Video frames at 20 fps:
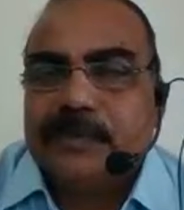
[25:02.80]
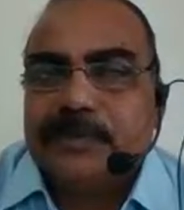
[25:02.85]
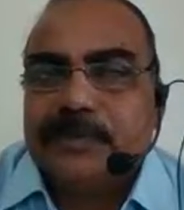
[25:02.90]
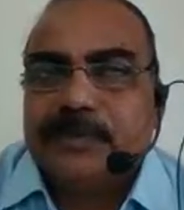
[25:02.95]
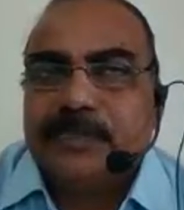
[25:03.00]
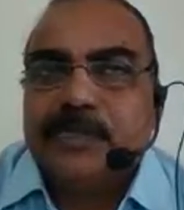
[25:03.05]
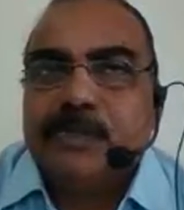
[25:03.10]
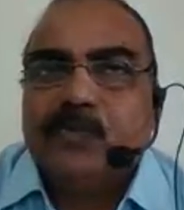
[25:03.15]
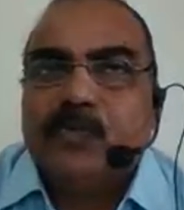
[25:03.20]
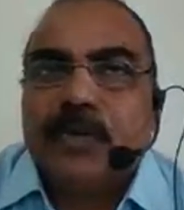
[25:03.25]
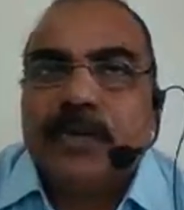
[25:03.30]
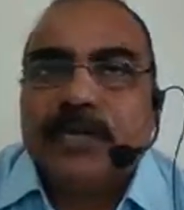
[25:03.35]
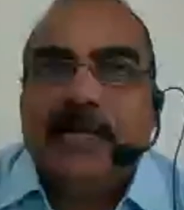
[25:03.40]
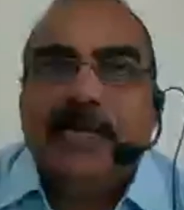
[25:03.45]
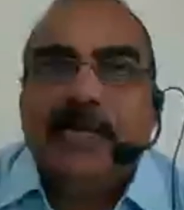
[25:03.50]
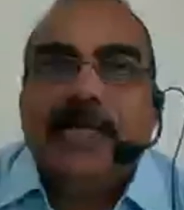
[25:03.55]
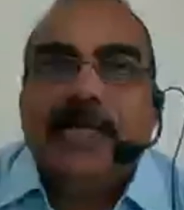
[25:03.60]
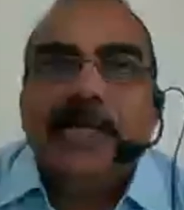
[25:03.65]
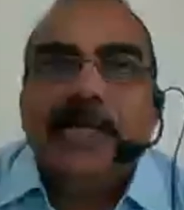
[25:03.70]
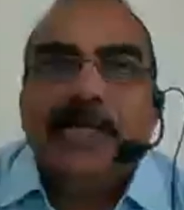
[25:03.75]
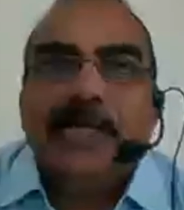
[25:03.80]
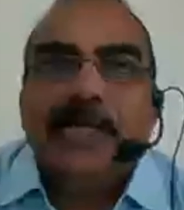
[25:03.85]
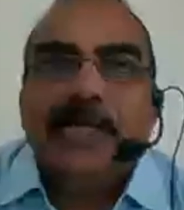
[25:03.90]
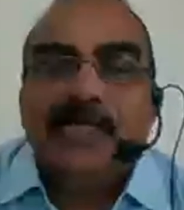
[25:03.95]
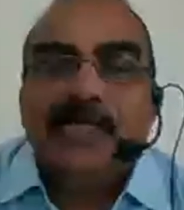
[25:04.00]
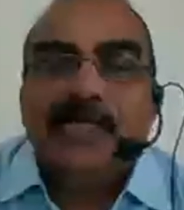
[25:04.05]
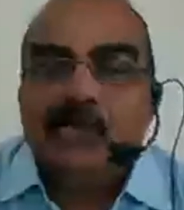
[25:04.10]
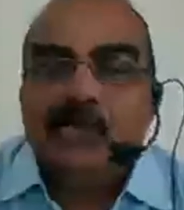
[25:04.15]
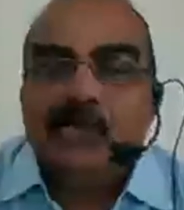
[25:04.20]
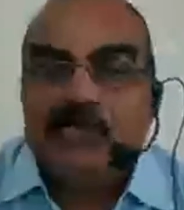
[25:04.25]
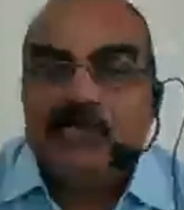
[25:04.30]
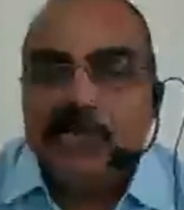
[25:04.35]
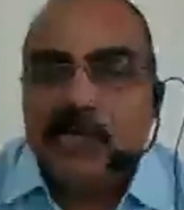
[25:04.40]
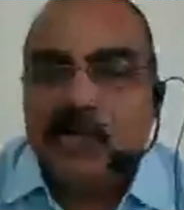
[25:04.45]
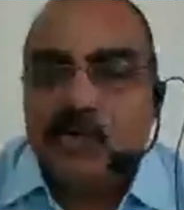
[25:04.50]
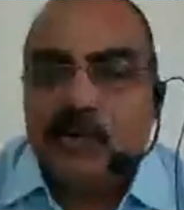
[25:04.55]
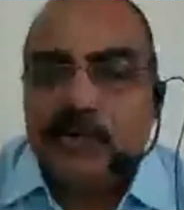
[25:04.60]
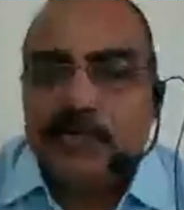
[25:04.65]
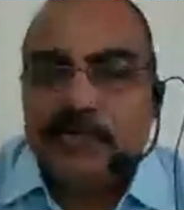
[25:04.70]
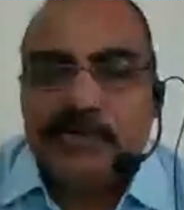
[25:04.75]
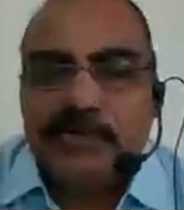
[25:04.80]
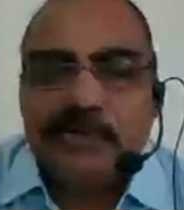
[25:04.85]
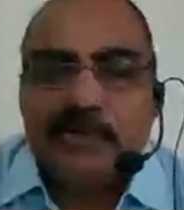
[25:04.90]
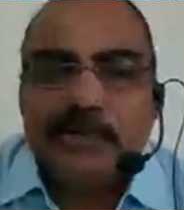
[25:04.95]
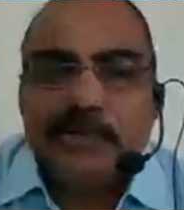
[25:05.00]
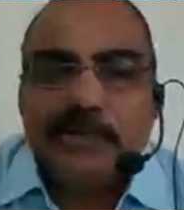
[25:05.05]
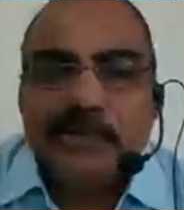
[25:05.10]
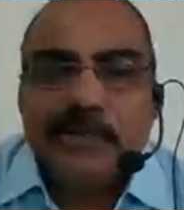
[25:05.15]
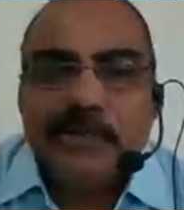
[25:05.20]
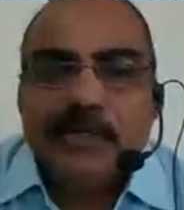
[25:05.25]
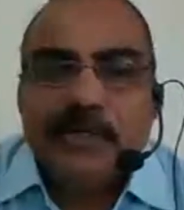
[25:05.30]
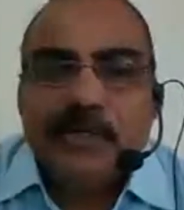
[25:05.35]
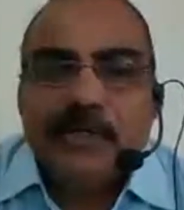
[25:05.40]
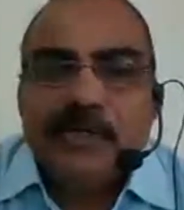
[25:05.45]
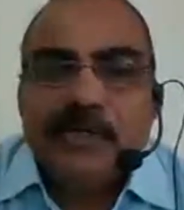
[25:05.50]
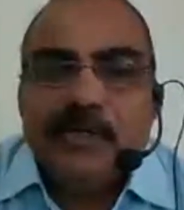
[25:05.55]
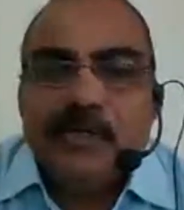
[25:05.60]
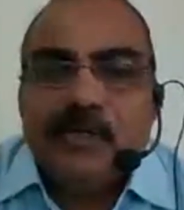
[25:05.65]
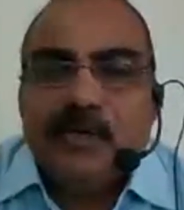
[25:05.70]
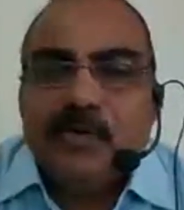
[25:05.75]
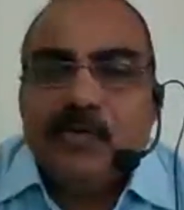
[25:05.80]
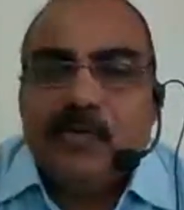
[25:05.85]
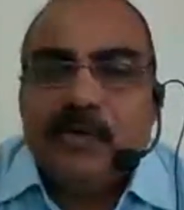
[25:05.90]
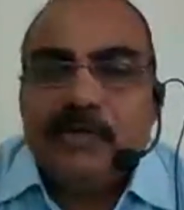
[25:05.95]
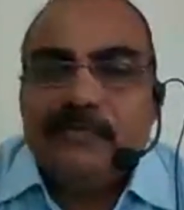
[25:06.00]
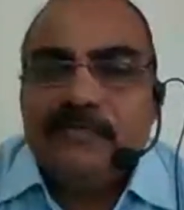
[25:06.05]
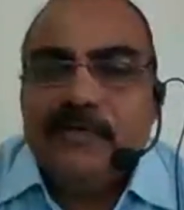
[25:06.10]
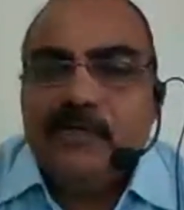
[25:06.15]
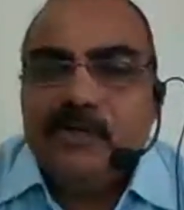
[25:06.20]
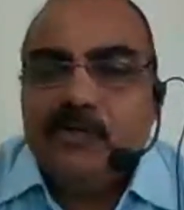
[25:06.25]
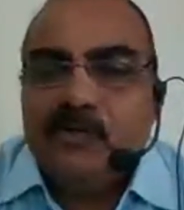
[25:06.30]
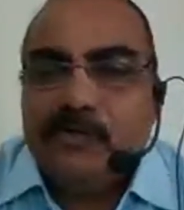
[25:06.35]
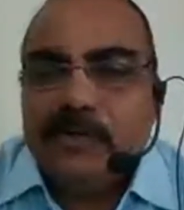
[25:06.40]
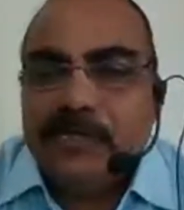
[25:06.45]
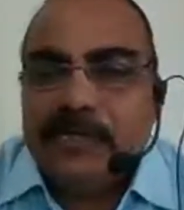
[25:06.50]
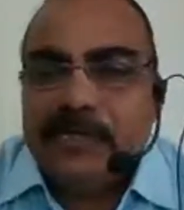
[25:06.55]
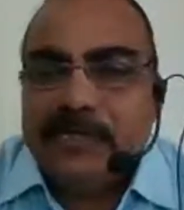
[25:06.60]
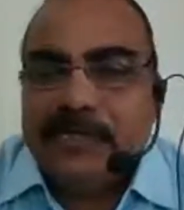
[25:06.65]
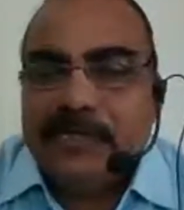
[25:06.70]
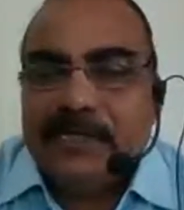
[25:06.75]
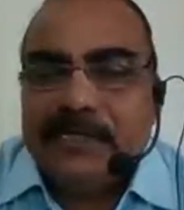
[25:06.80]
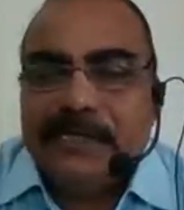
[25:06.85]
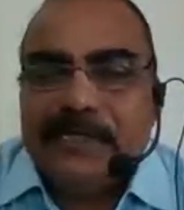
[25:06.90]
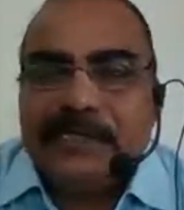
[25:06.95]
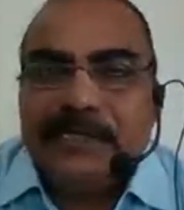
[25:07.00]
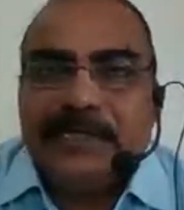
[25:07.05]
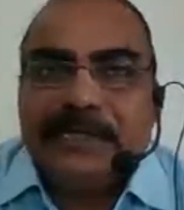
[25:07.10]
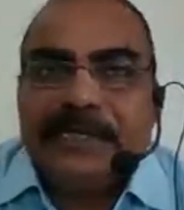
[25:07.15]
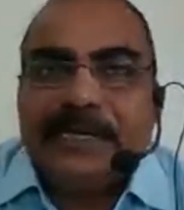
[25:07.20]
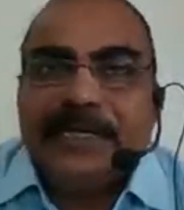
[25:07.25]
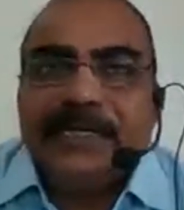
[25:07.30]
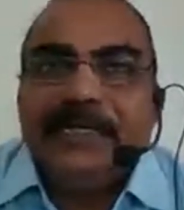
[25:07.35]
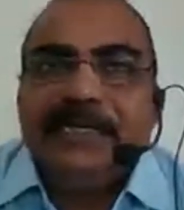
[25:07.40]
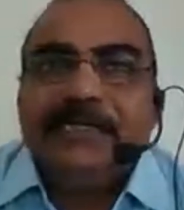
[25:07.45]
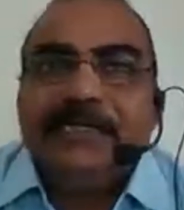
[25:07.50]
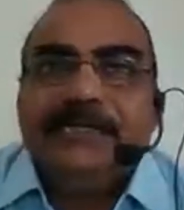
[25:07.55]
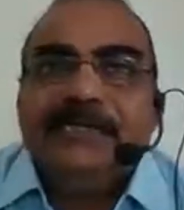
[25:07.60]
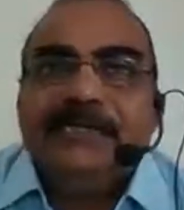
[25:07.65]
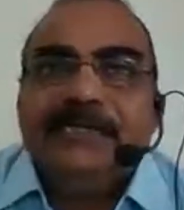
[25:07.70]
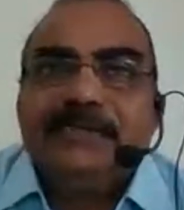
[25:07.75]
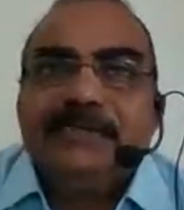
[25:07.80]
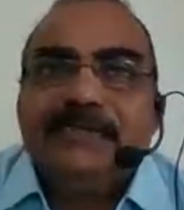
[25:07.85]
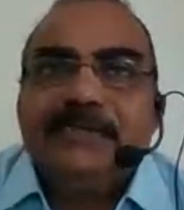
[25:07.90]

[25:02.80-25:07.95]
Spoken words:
See, while using the ropes, what we do, we tie it,